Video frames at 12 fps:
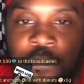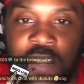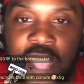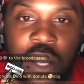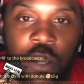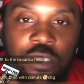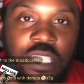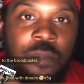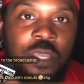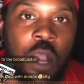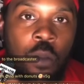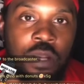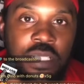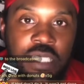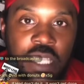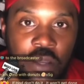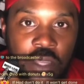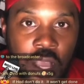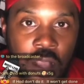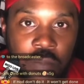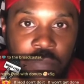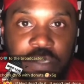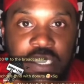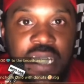I know some of y'all want to tell
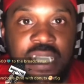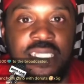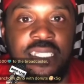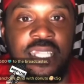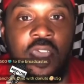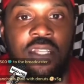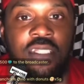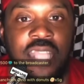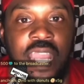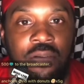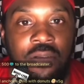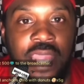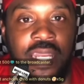y'all sons and daughters that right